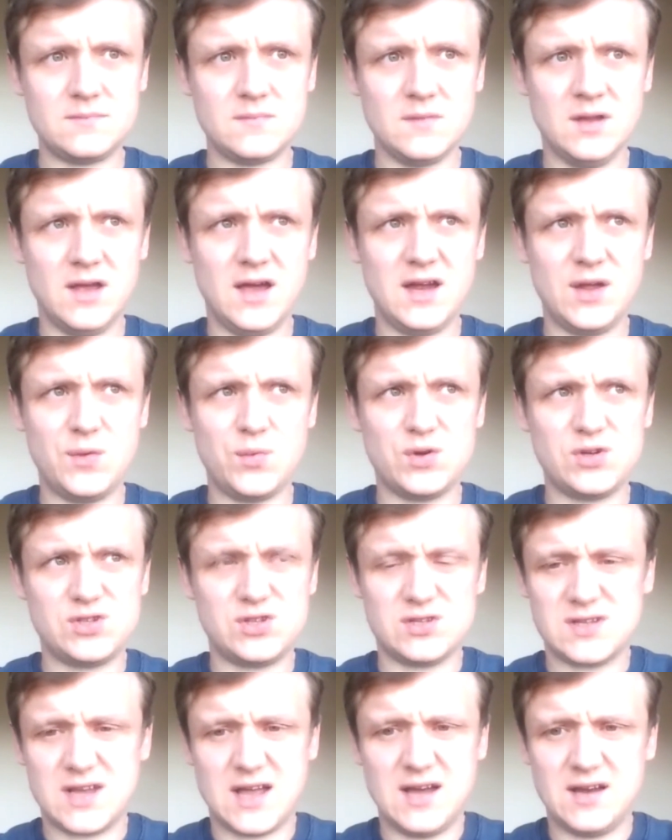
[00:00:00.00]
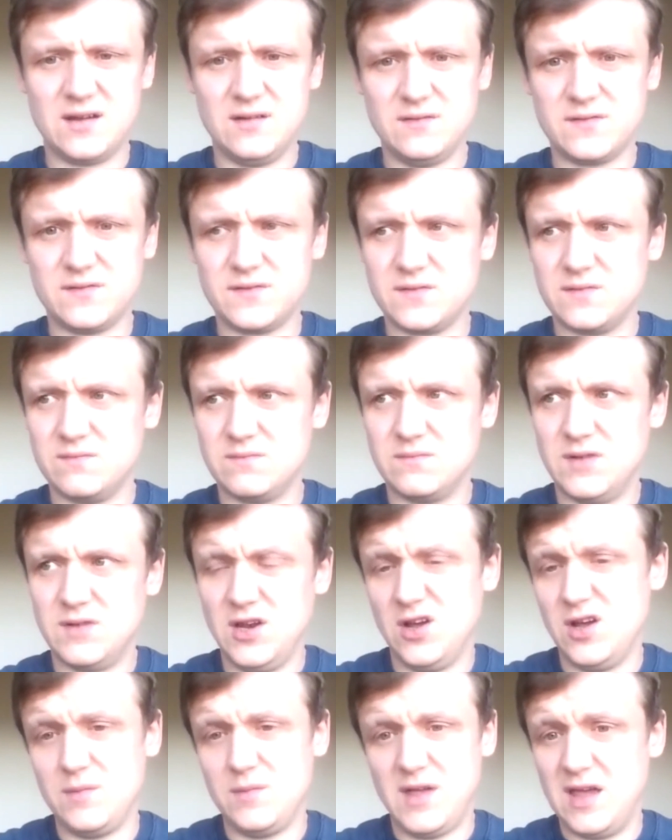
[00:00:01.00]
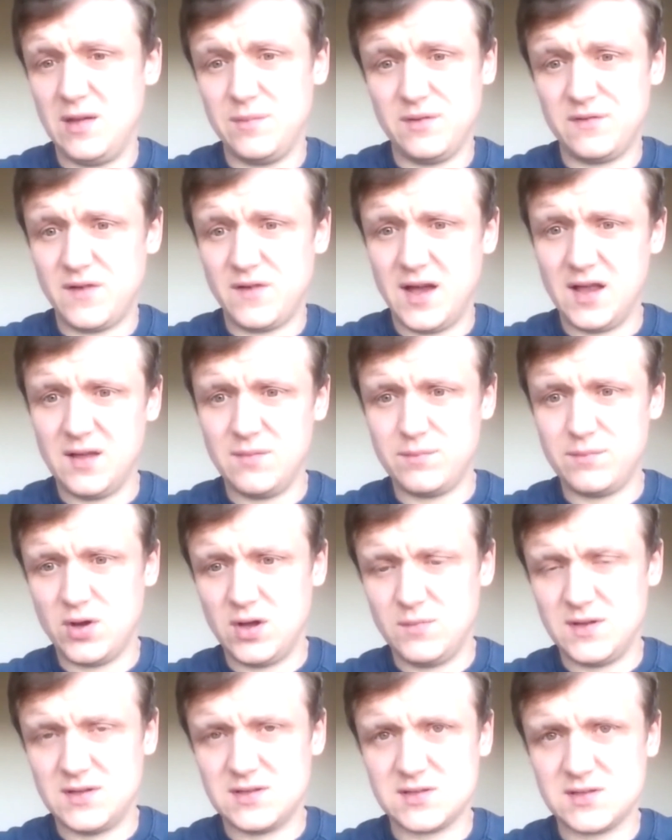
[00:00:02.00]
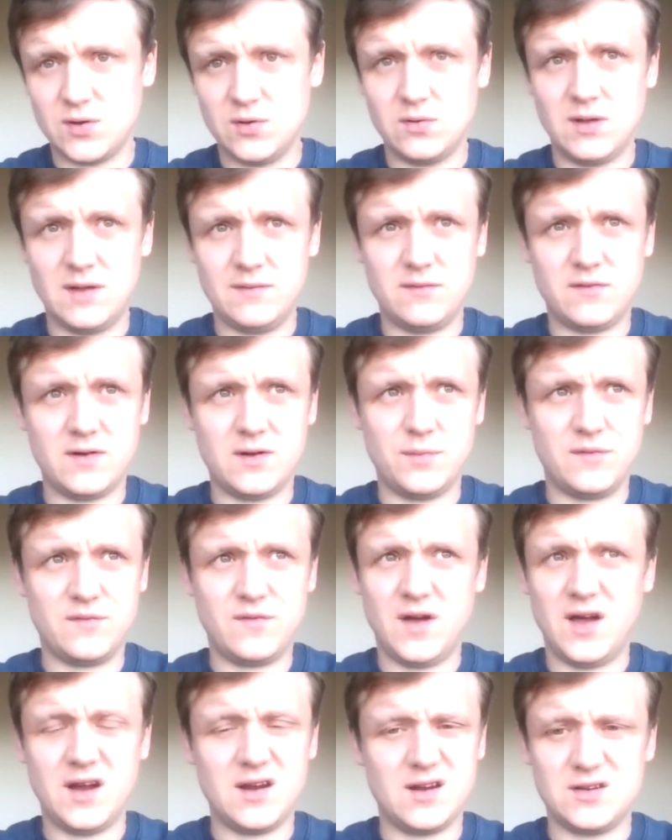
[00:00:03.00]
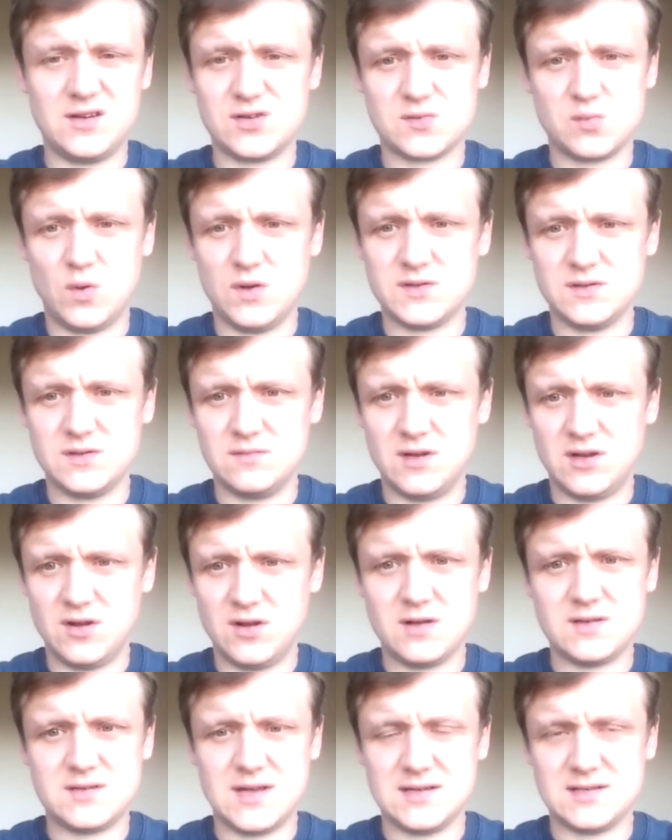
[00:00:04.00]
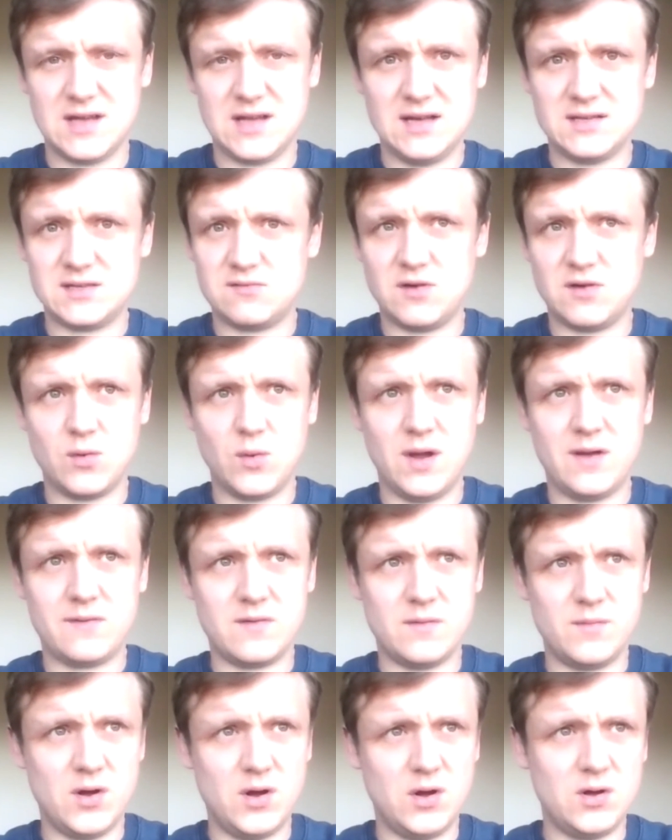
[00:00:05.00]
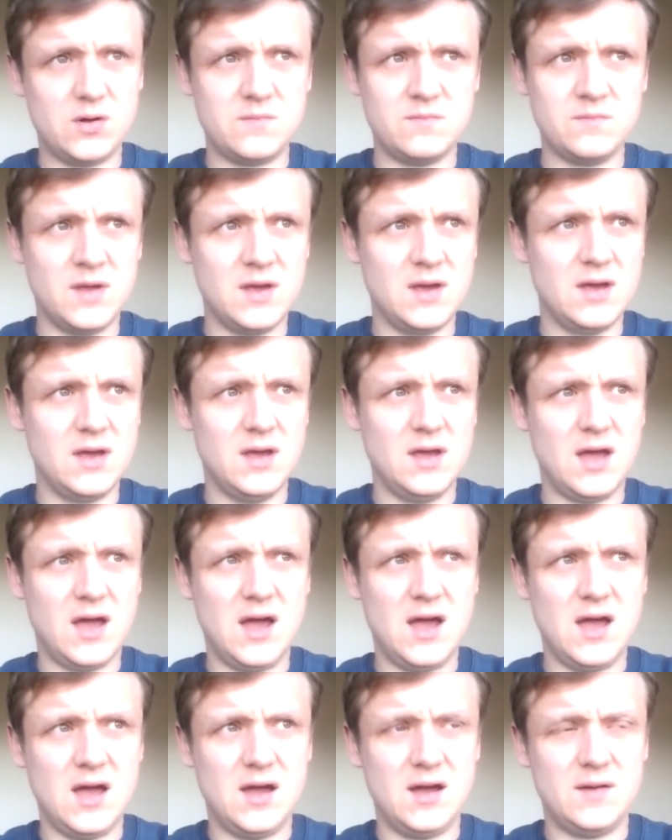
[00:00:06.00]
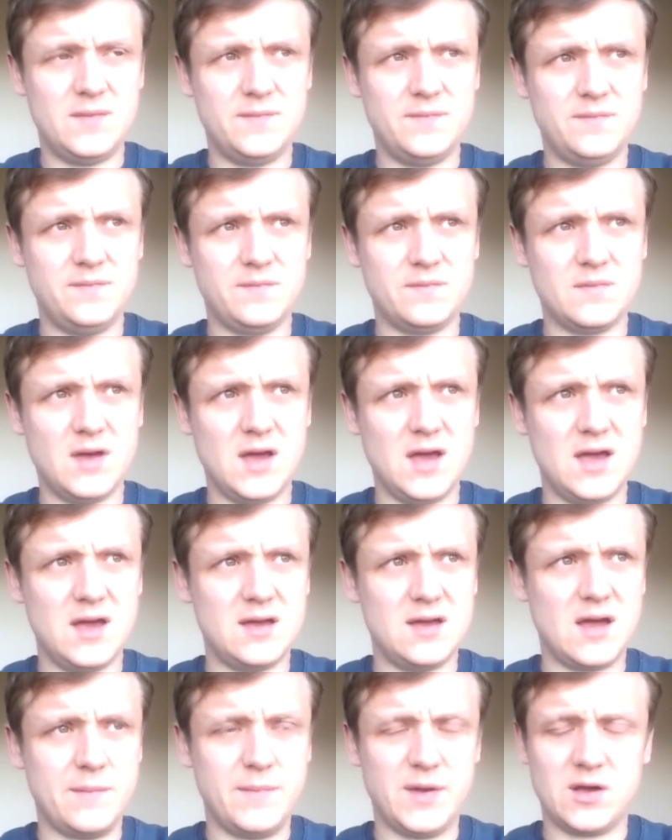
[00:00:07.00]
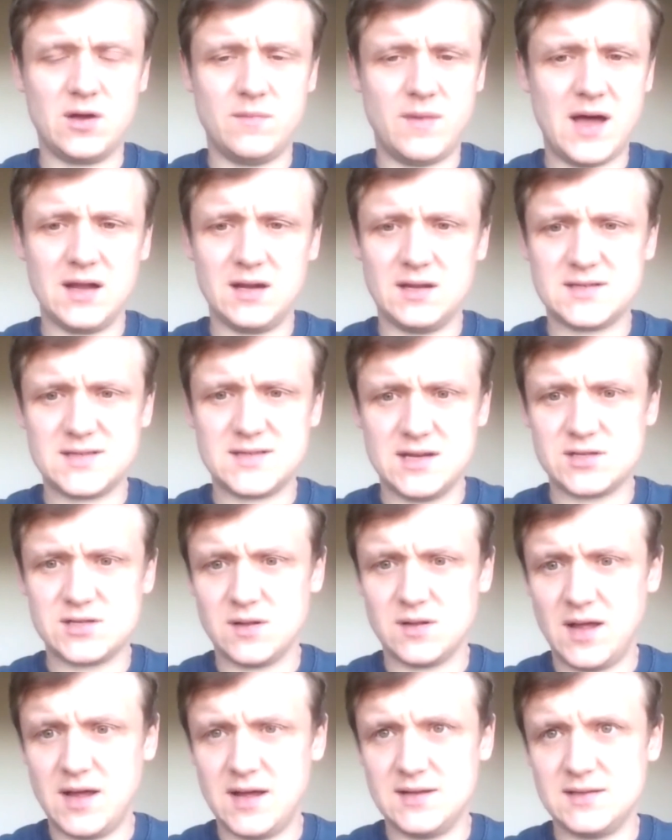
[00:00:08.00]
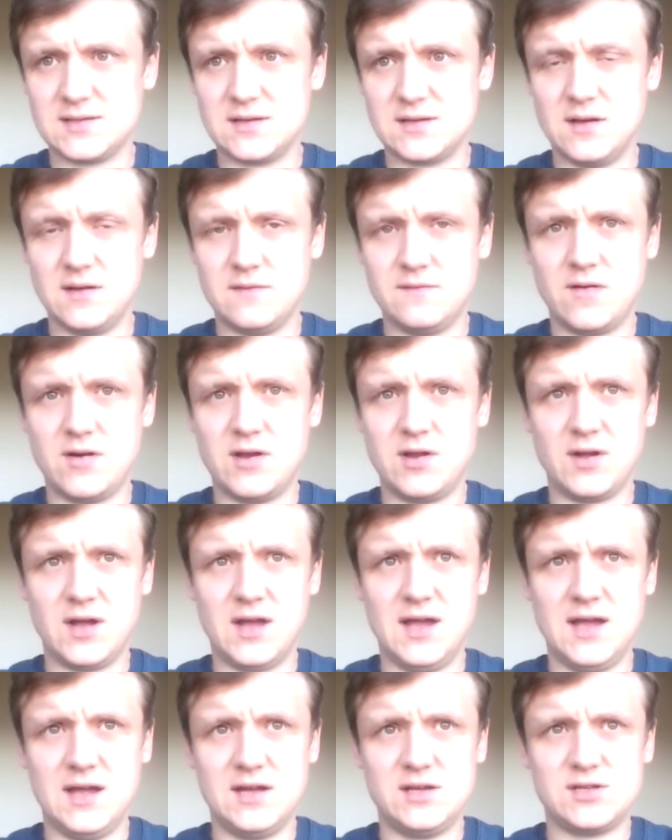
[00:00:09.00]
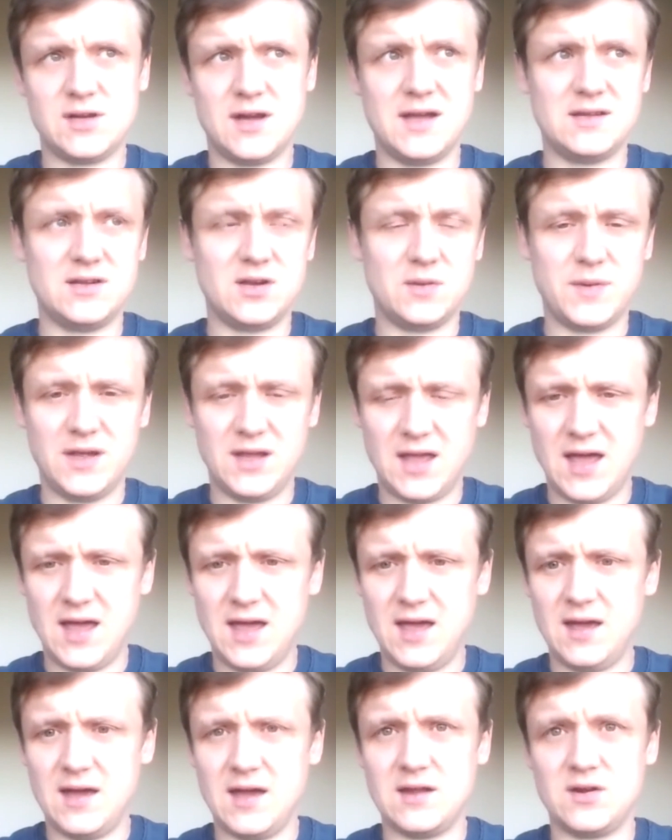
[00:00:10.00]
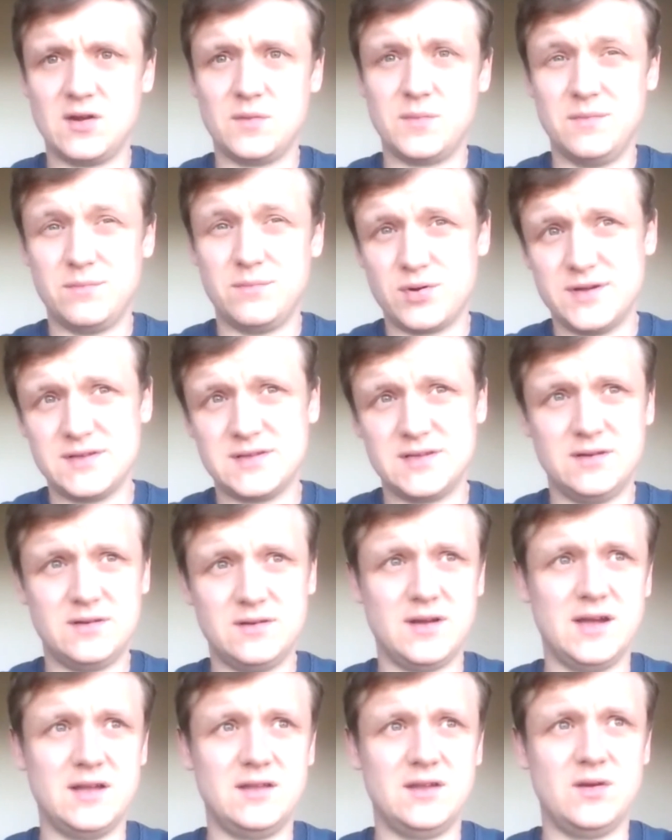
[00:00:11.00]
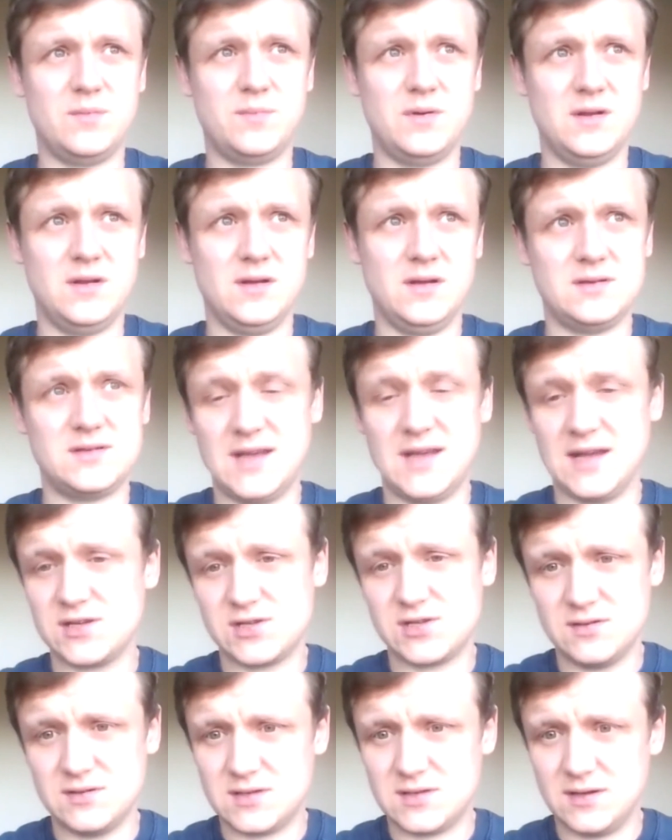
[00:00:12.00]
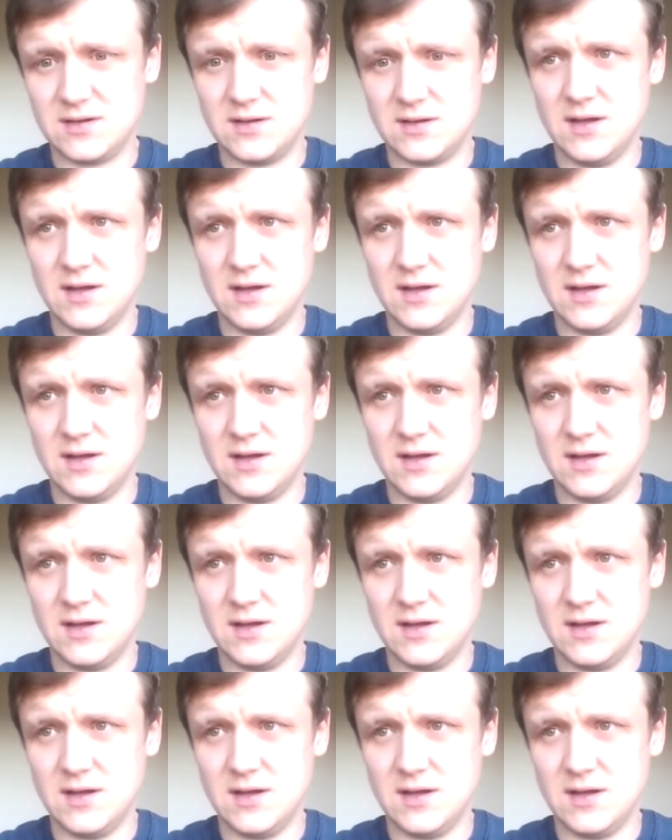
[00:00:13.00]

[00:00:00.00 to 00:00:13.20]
And it was just kind of, you know, it'll be fine, put him in school, everything will be fine, and it just wasn't. You know, I started to run away from home. I become highly sexualized at a very young age. I ended up in care, I ended up in prison, I ended up in a section to...